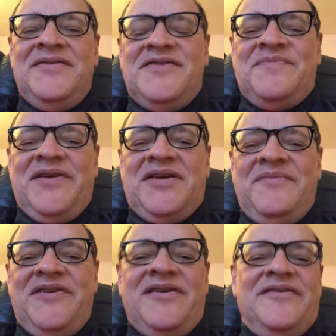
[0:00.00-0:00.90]
This might
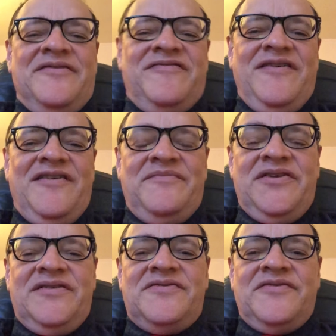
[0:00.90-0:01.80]
come in under 5
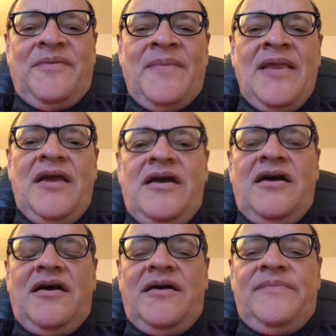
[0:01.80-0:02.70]
minutes.
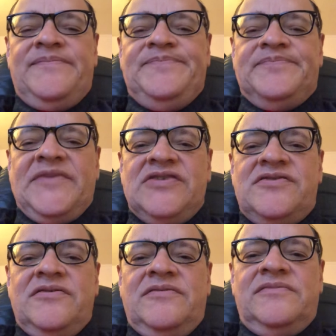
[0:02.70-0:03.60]

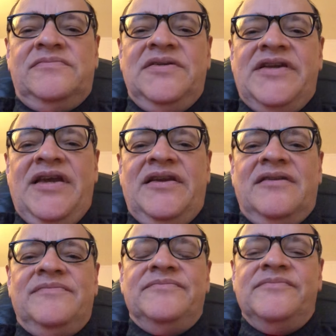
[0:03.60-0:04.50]
So
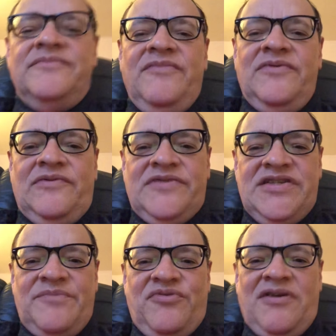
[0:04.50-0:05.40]
again, always
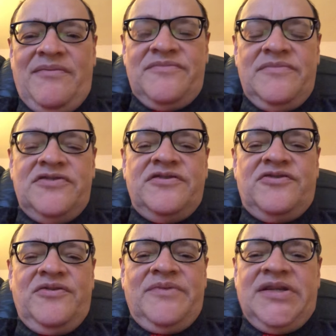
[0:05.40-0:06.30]
had problems
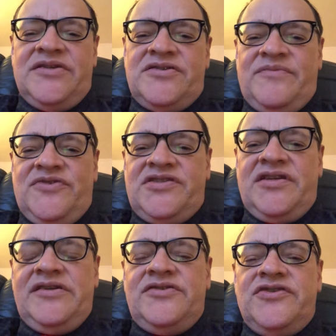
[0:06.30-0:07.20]
determining someone's
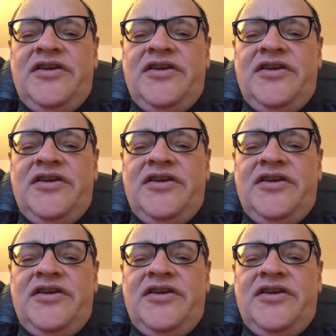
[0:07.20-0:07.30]
age.